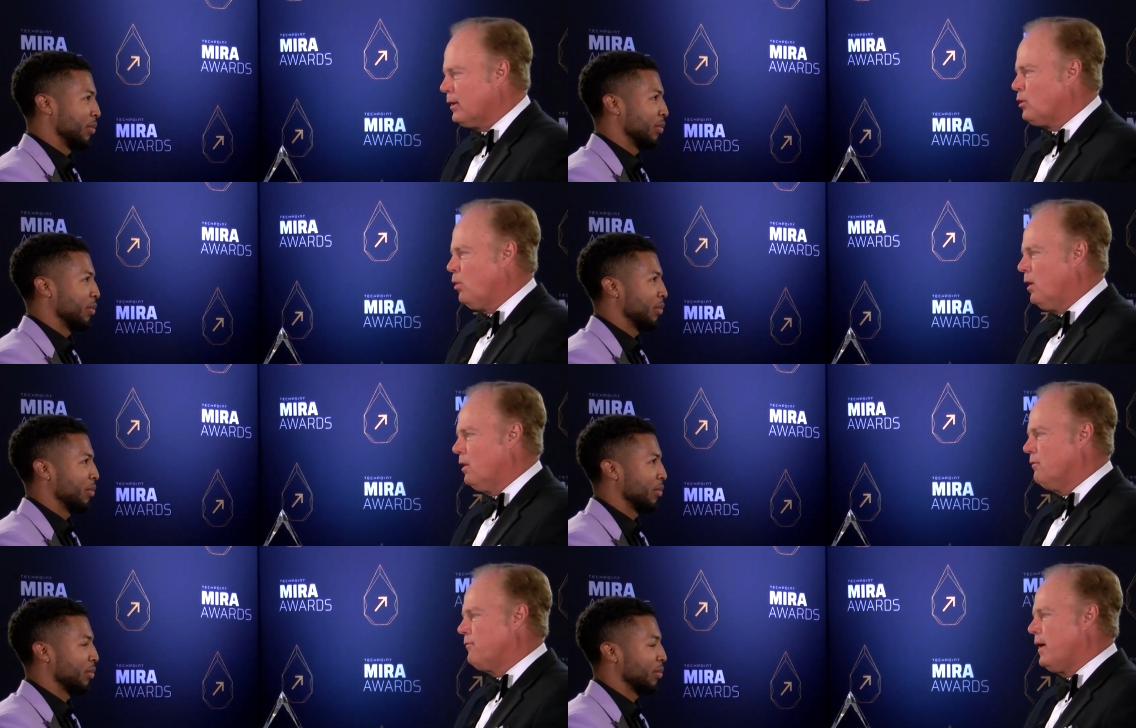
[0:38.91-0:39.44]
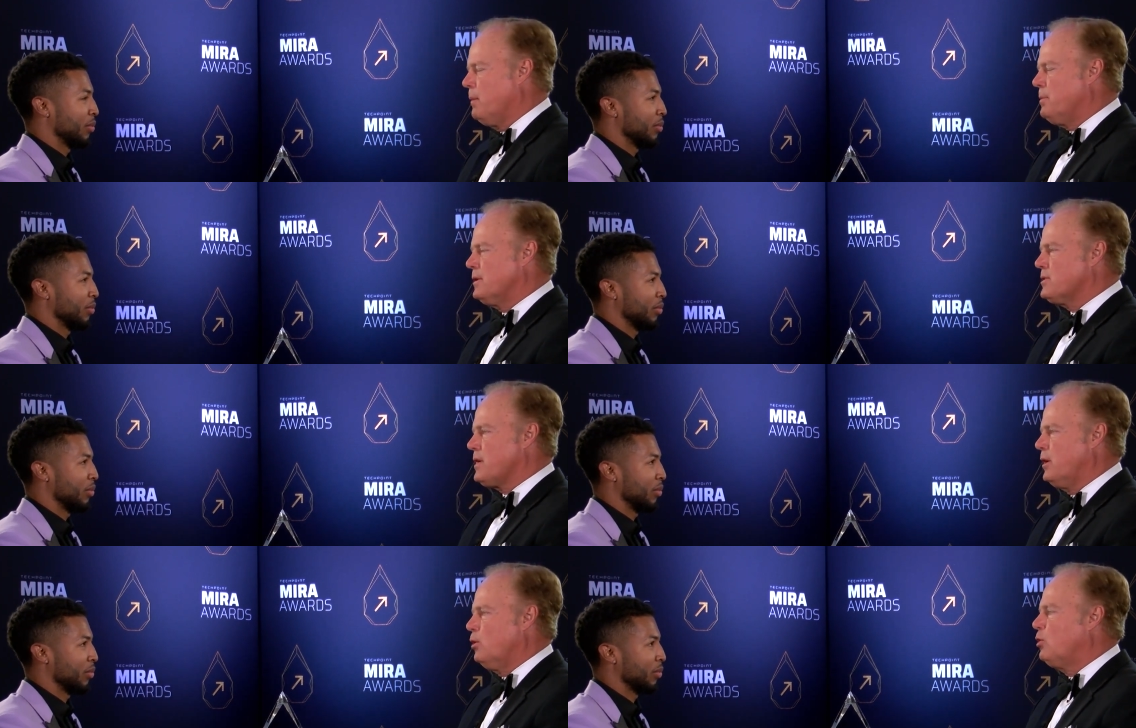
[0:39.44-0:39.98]
Speaker 1: at Qualifi,
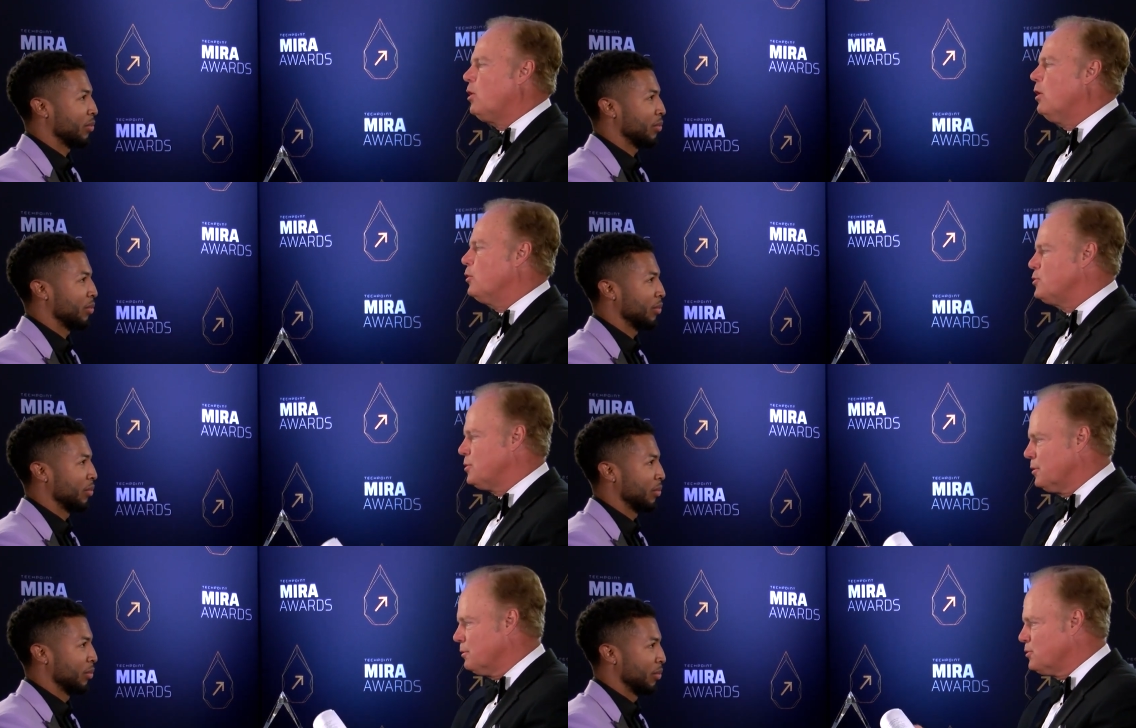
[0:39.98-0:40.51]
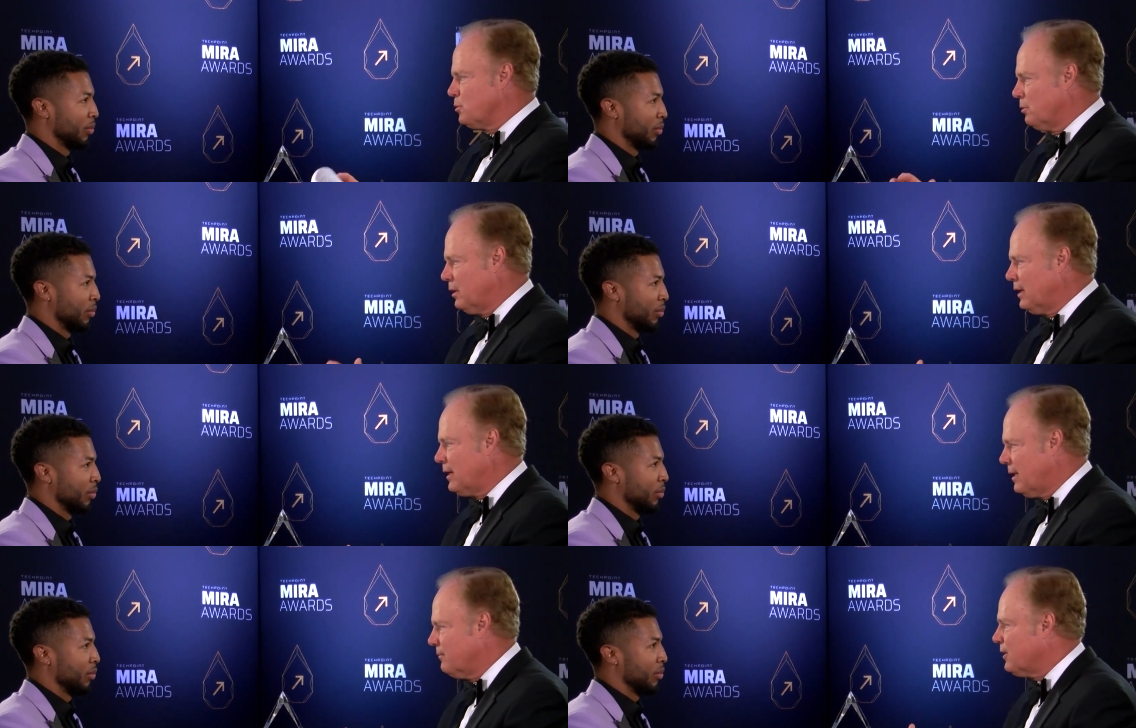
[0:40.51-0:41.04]
because I know culture is
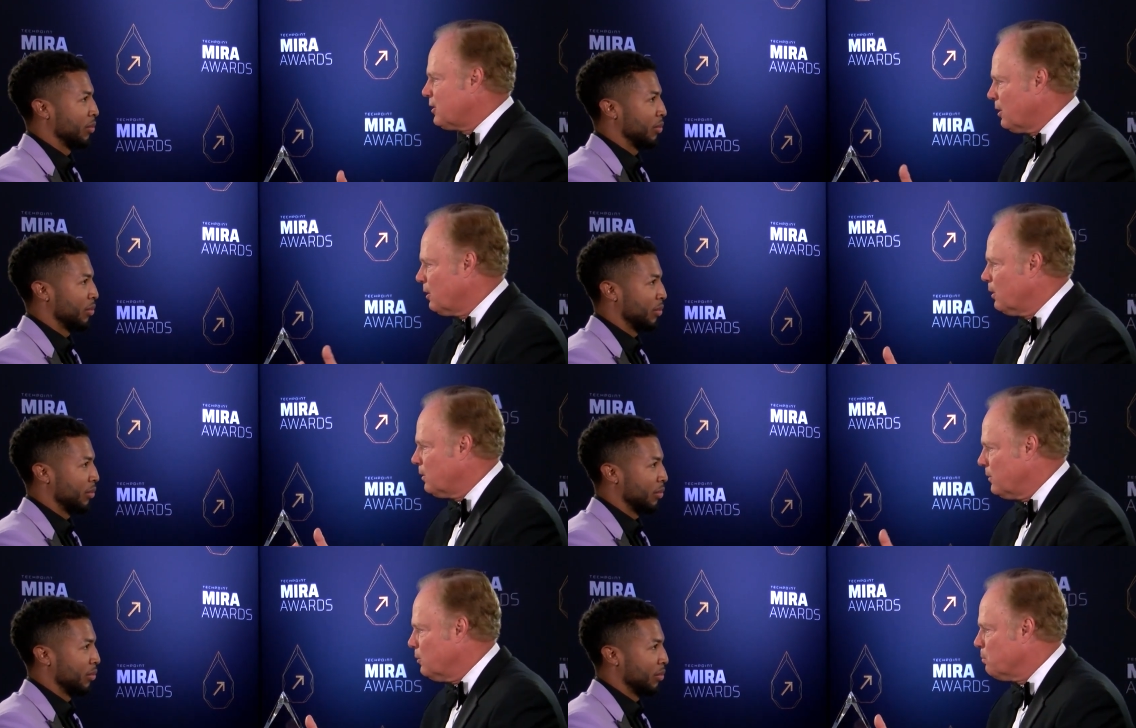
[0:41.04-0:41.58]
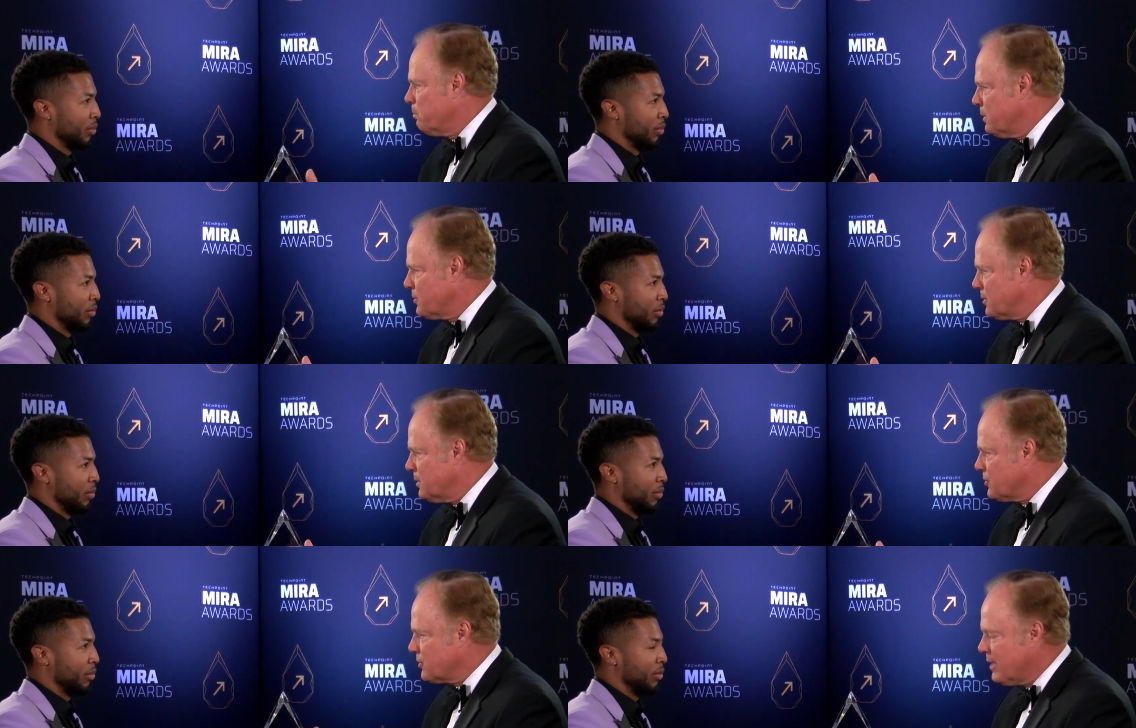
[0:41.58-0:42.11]
really kind of at the heart of your
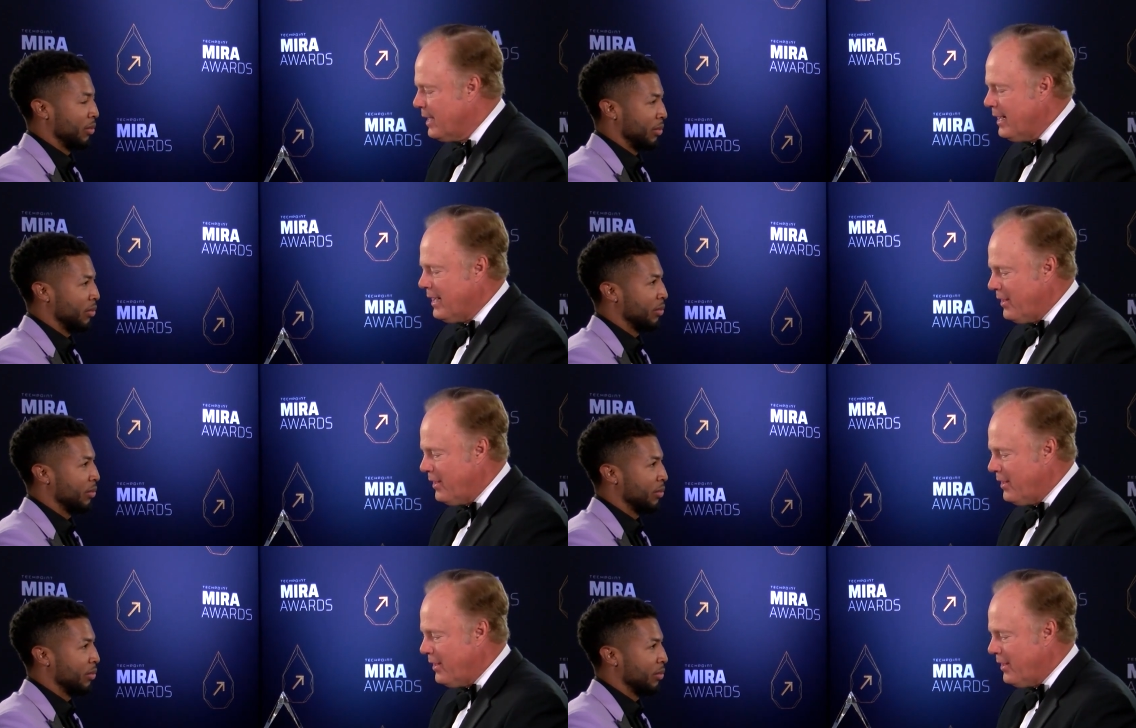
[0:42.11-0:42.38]
business.